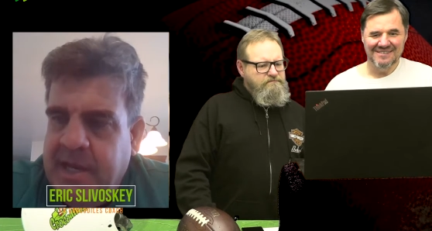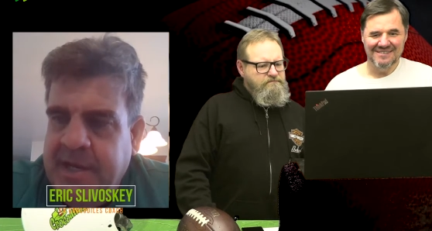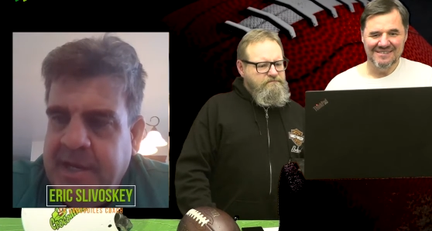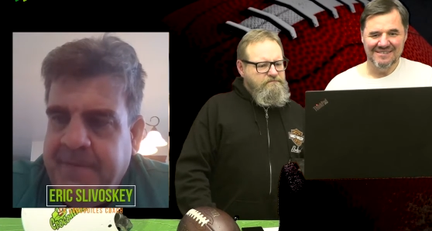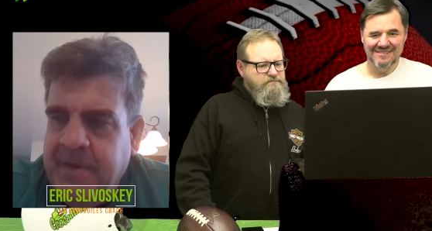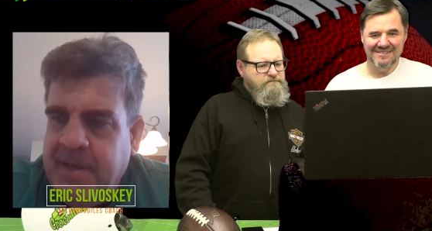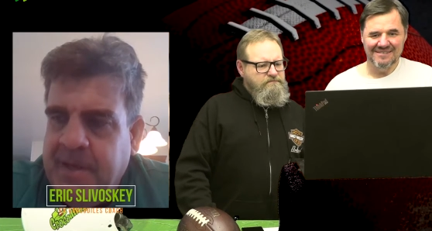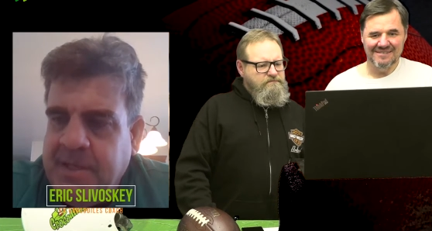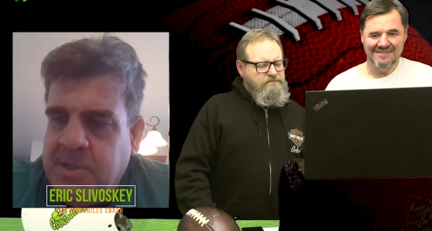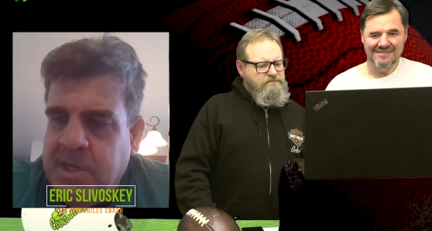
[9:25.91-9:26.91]
Speaker 1: I'd, I'd definitely
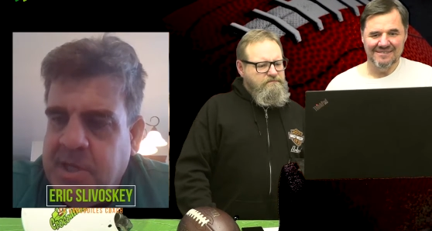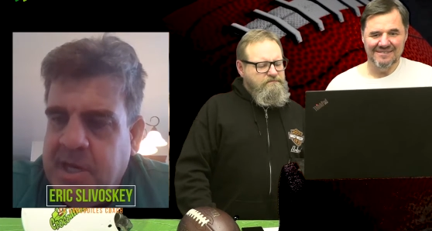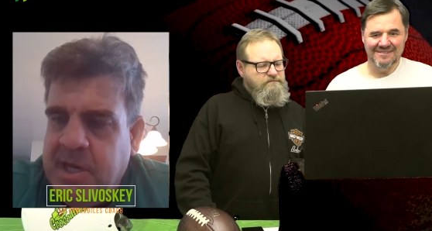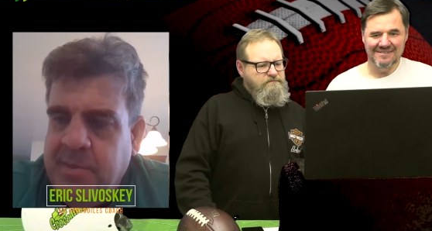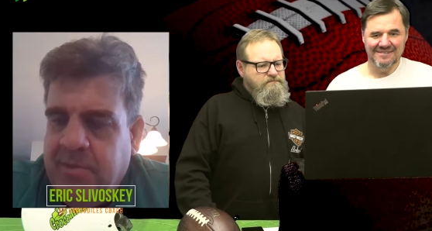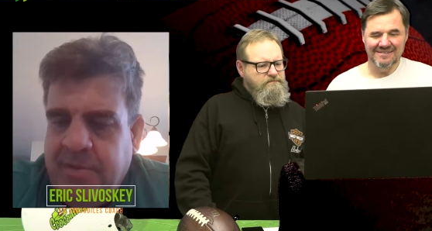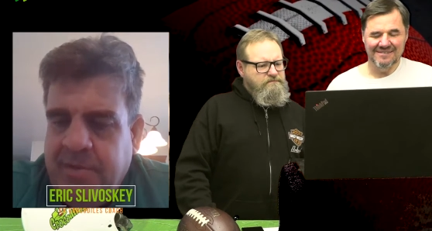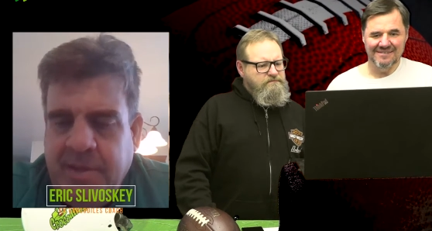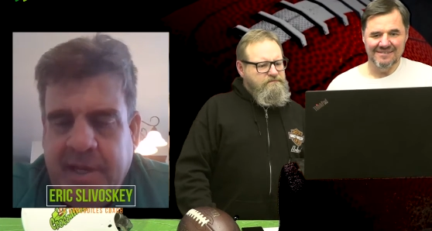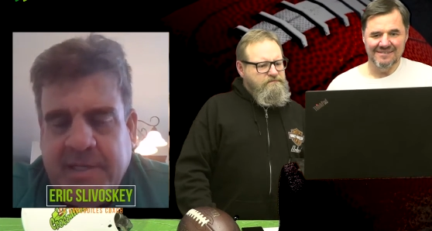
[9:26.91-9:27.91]
like to try to get
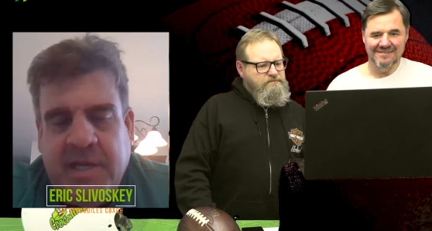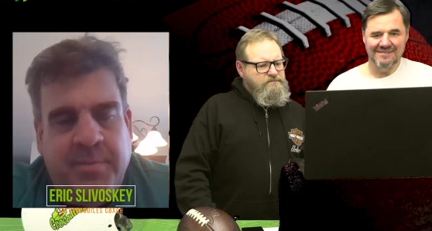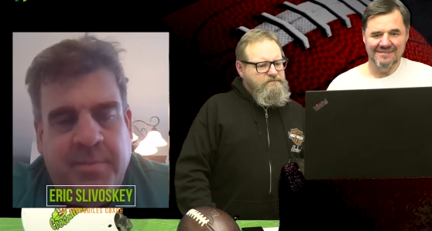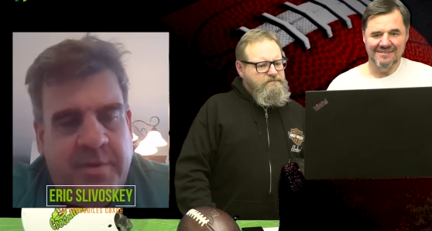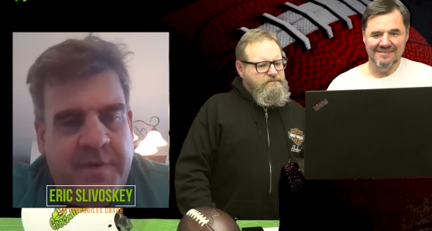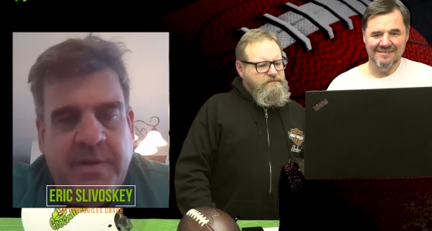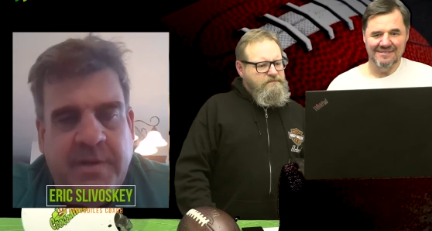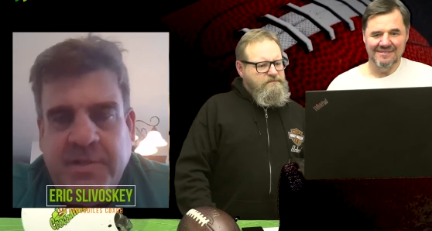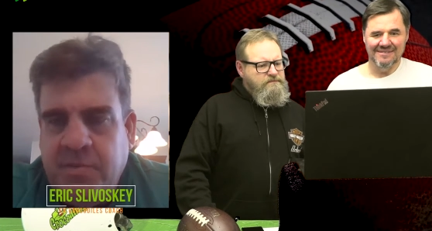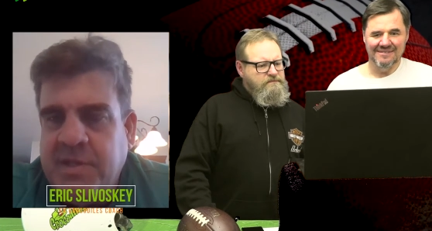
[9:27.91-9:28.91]
back within the next
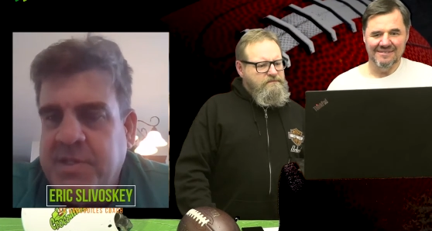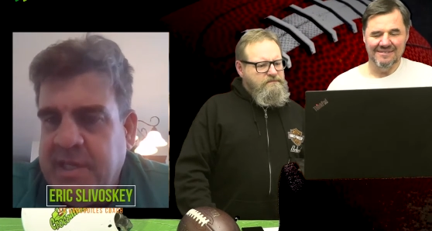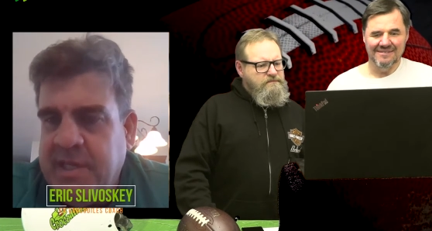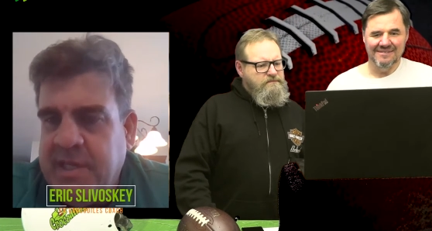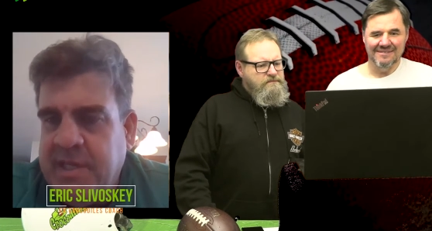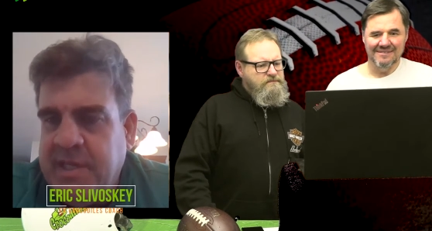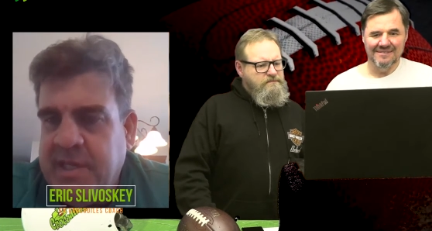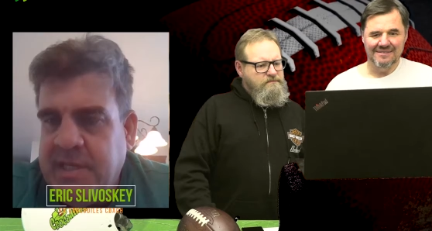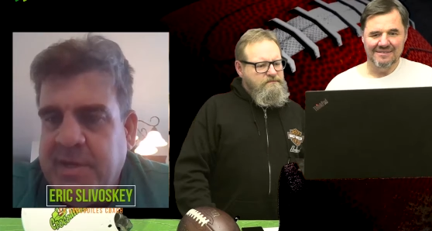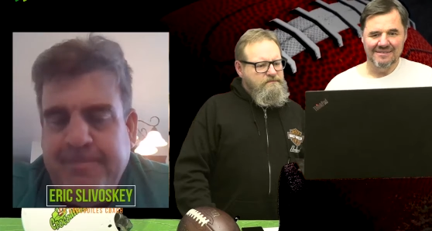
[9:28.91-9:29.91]
couple of years once
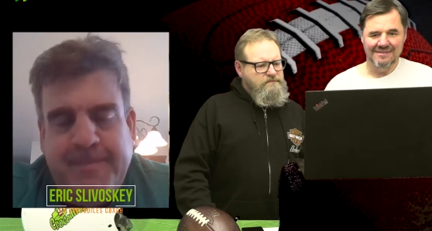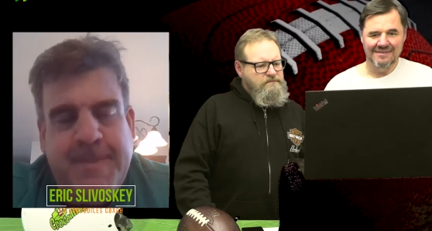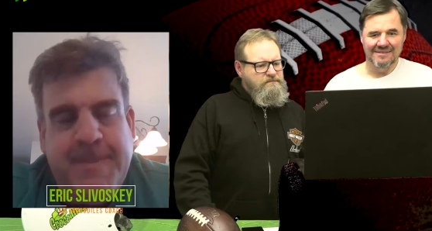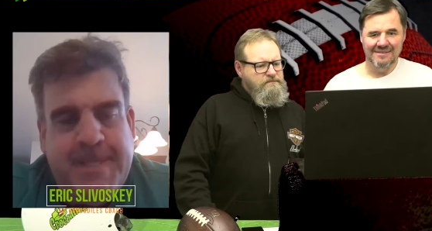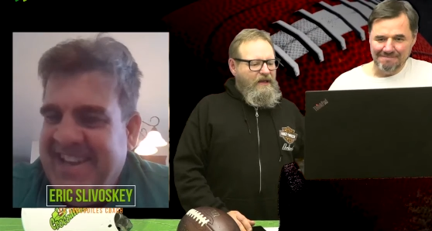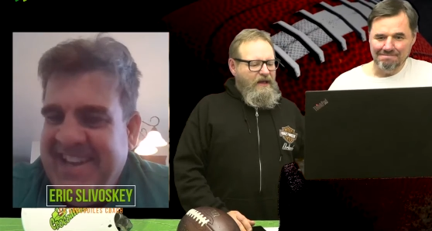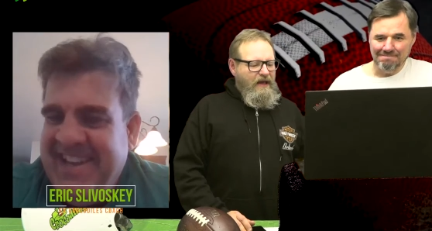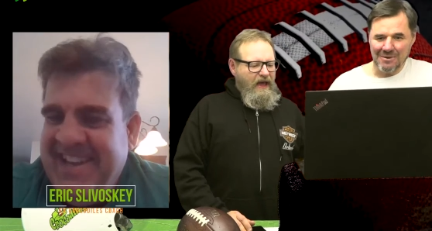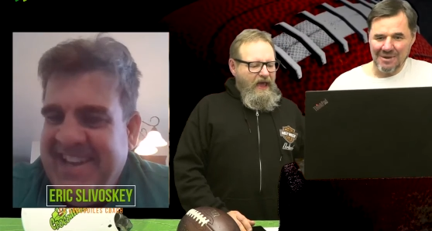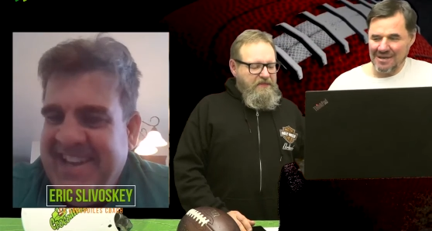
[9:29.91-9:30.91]
things open up. Hey,
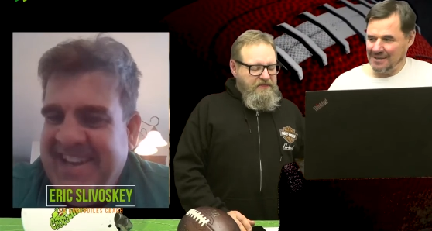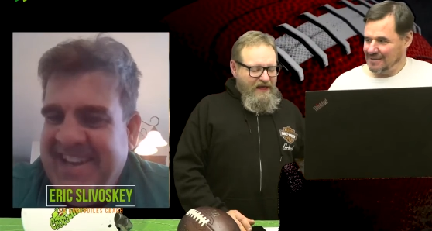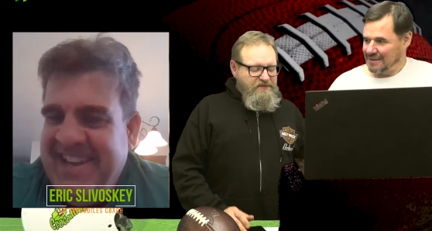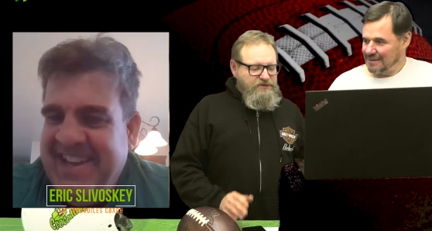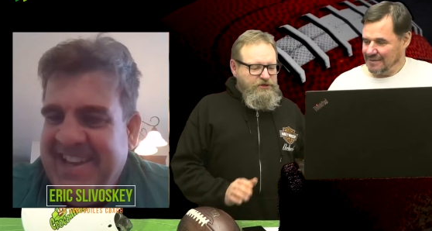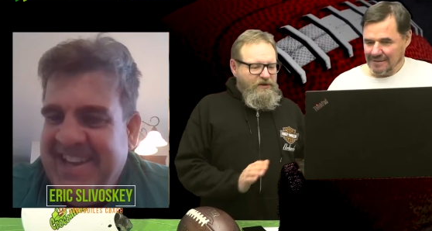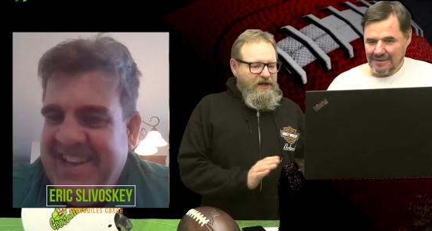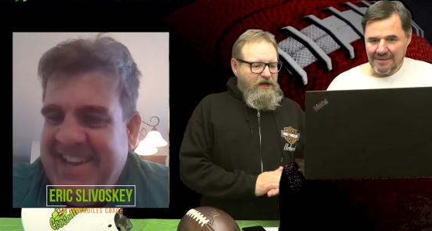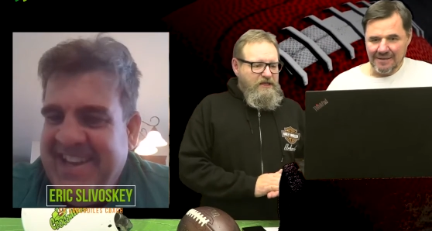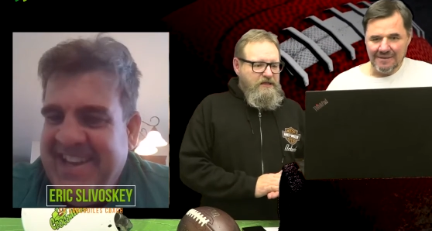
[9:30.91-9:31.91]
Speaker 2: hey thanks, thanks for
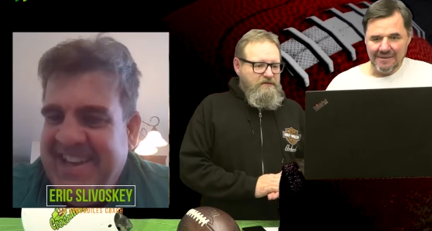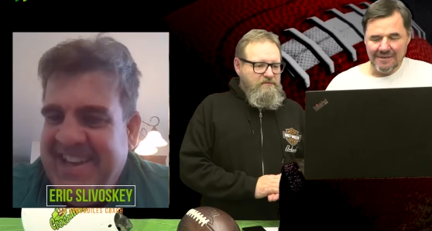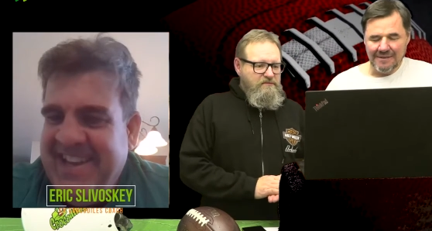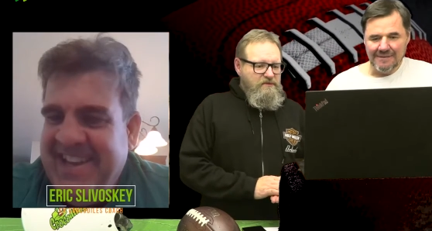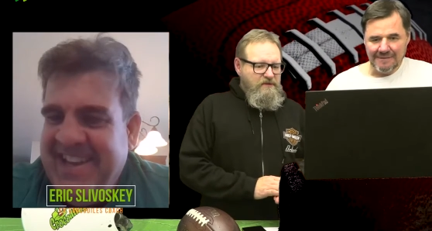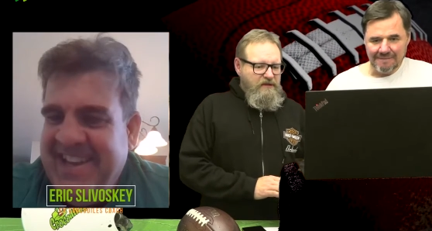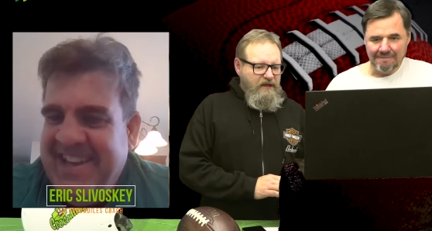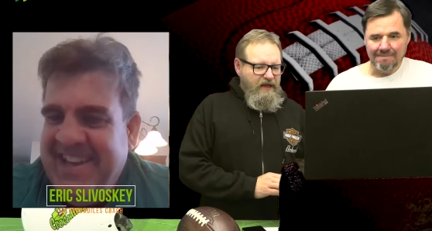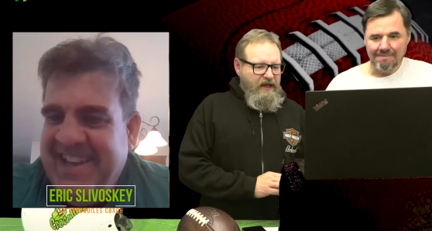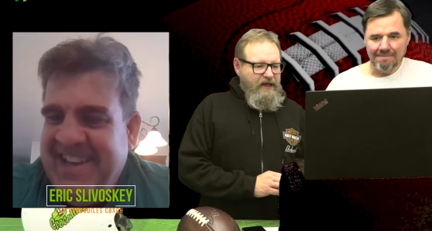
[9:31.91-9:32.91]
joining, us. us.
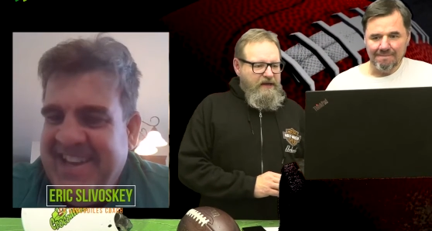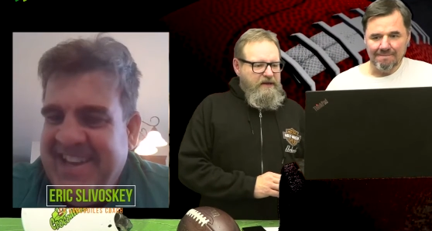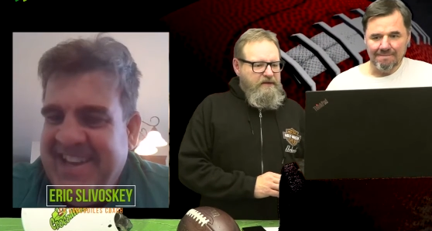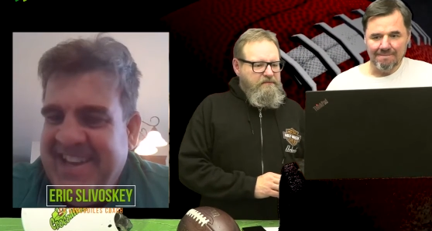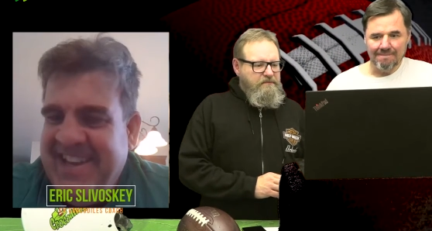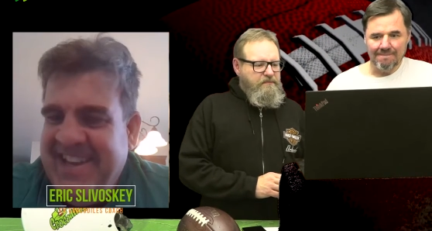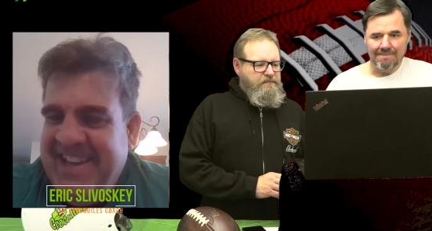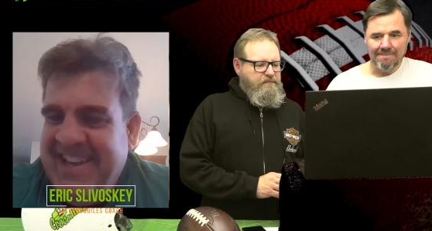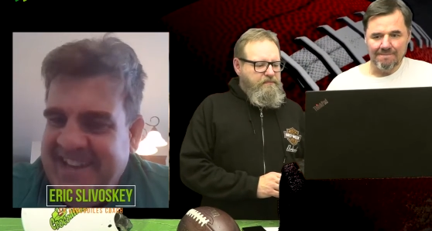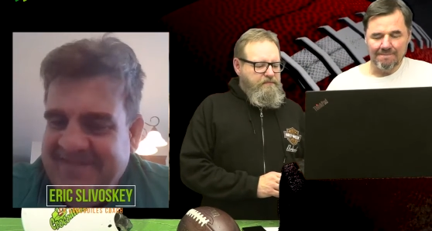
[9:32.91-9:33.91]
And
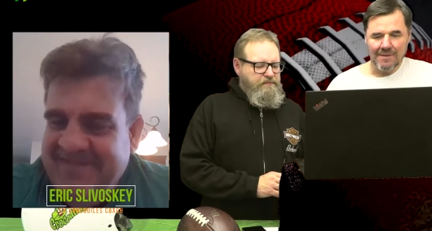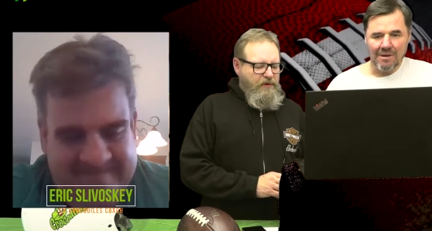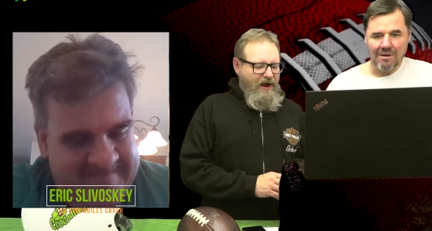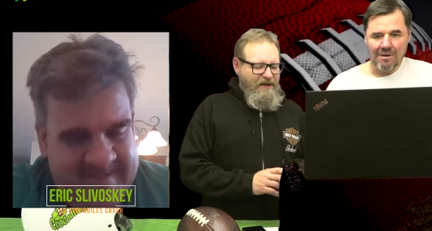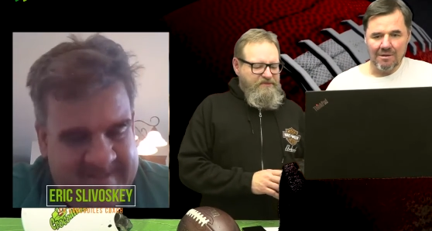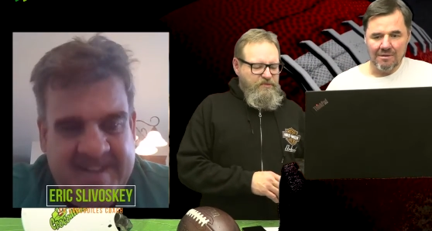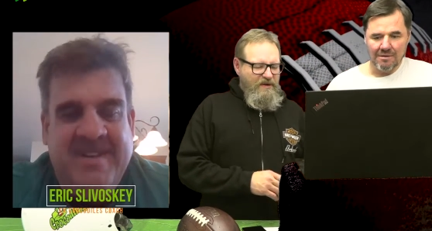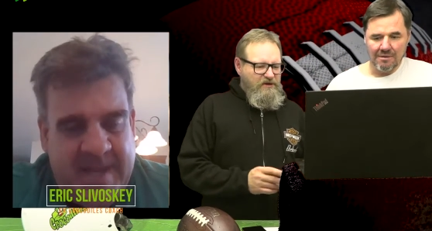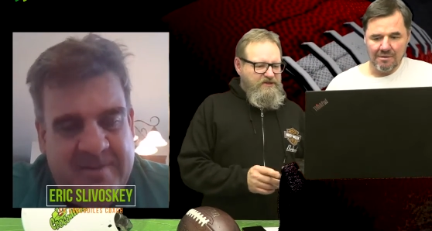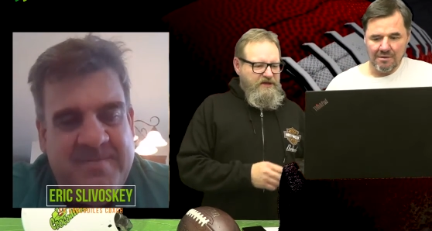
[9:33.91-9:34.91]
perhaps, perhaps, we will,
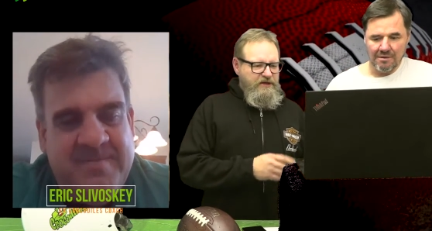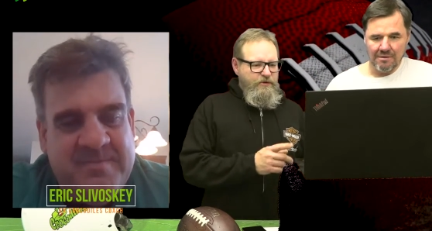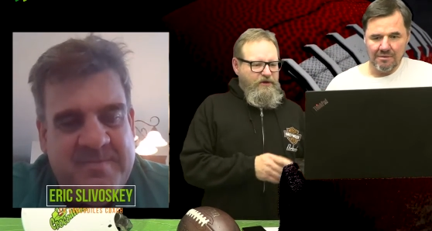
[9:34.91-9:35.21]
we will see, you